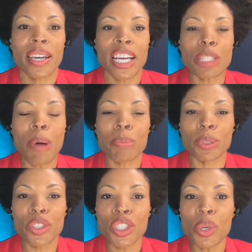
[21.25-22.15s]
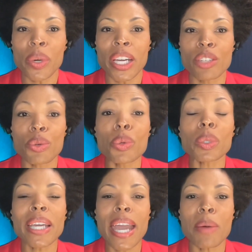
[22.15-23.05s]
It's about pursuing
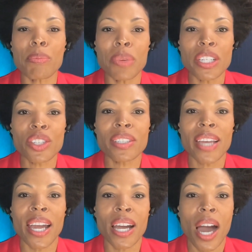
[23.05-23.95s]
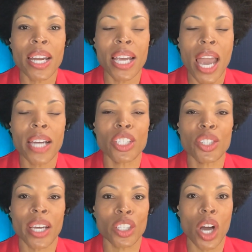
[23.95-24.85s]
truly ambitious and cutting edge
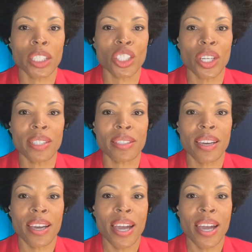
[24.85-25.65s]
technologies.